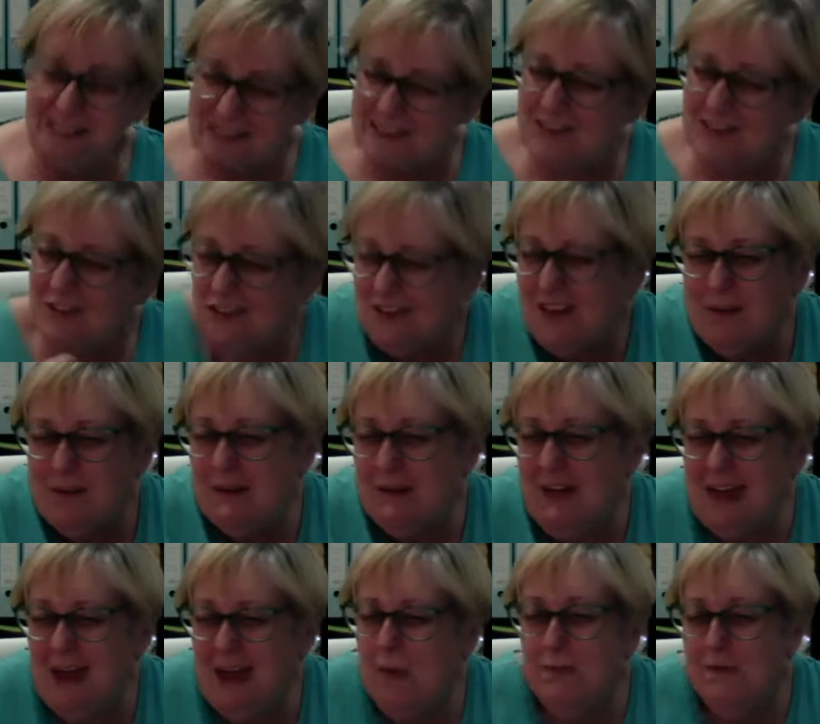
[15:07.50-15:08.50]
does that
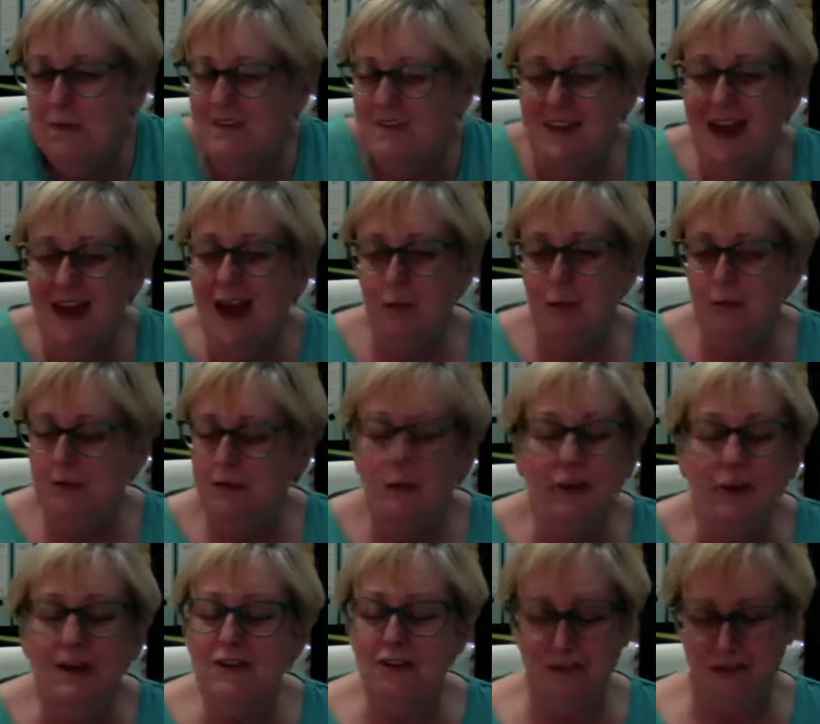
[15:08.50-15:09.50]
really help us now? No,
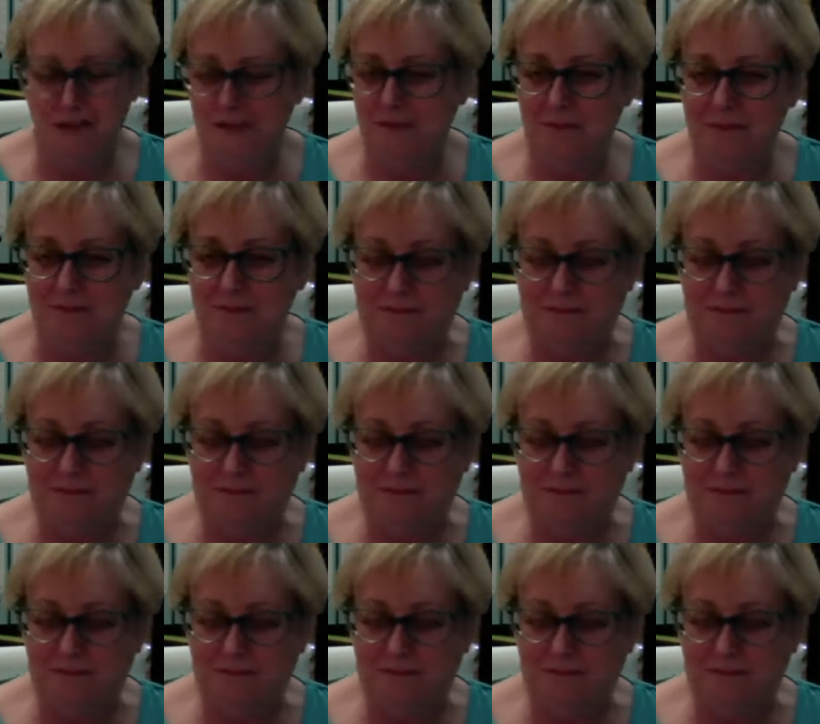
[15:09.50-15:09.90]
it doesn't.